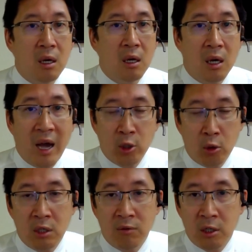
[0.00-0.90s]
uh, I
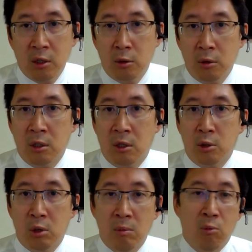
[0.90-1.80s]
don't even include in our
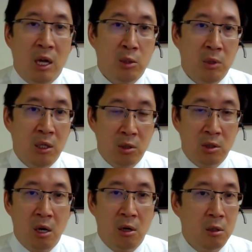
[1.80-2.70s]
treatment regimen, as you
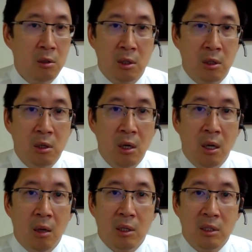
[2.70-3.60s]
saw earlier,
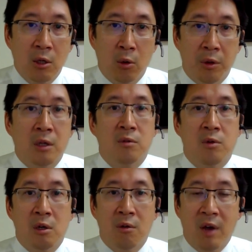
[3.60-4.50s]
because I don't think it's
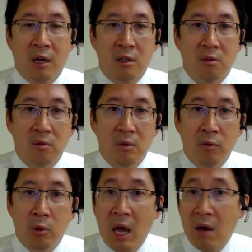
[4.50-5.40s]
very effective.
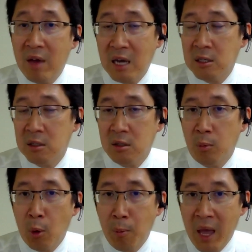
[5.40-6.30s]
If you have access to
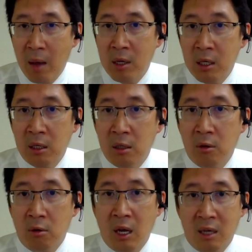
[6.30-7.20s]
propamidine
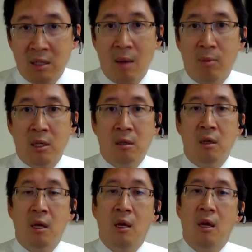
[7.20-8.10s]
or hexamidine,
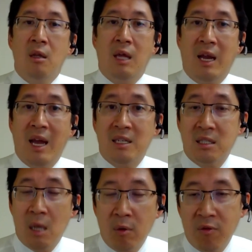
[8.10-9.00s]
that has
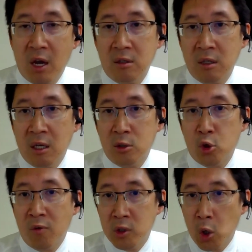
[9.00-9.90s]
some effect against
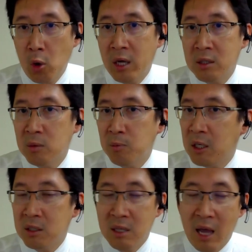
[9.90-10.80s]
trophozoites, but
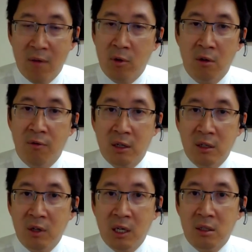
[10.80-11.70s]
is not very
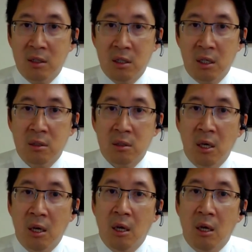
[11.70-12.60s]
effective against cysts.
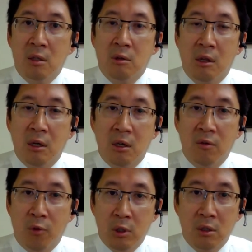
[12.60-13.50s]
So I think,
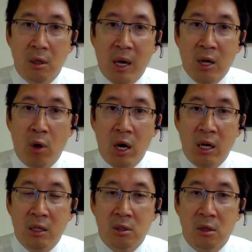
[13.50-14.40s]
unfortunately,
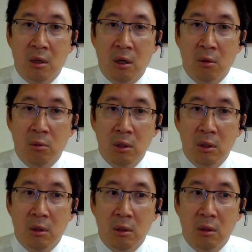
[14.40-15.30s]
biguanides are, are
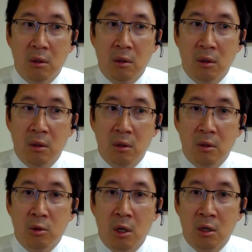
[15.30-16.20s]
really the, the
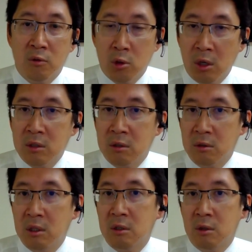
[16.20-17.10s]
drug of choice, and
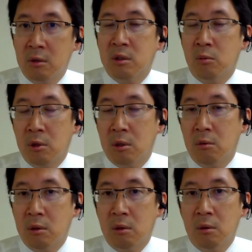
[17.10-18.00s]
you'll need to do some work
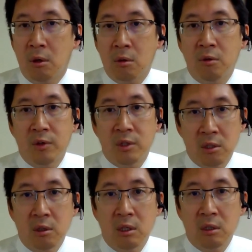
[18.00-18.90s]
with your local
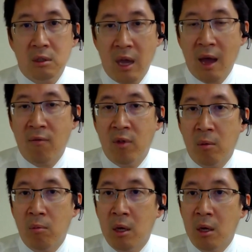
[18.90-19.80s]
facilities to have
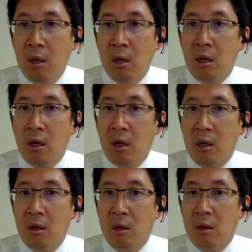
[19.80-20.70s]
them
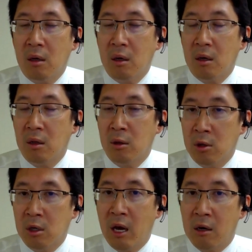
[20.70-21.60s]
uh,
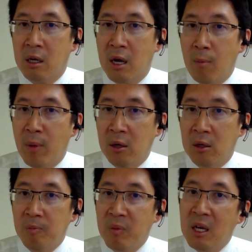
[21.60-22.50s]
learn how to compound it.